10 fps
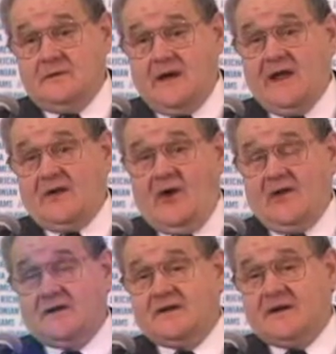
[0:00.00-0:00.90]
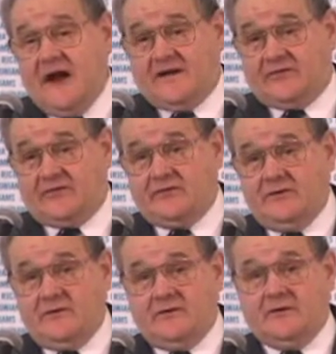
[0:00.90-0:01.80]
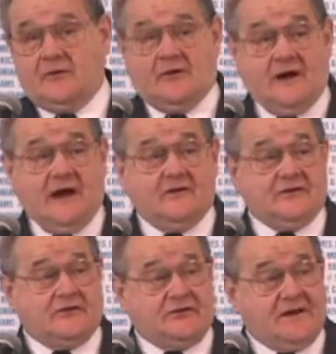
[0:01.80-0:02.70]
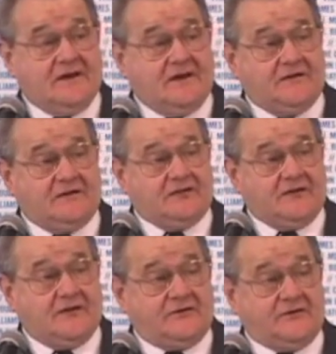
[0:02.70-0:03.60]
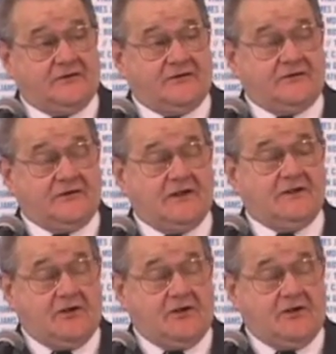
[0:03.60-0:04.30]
I call it guts to go down to the state legislature and say,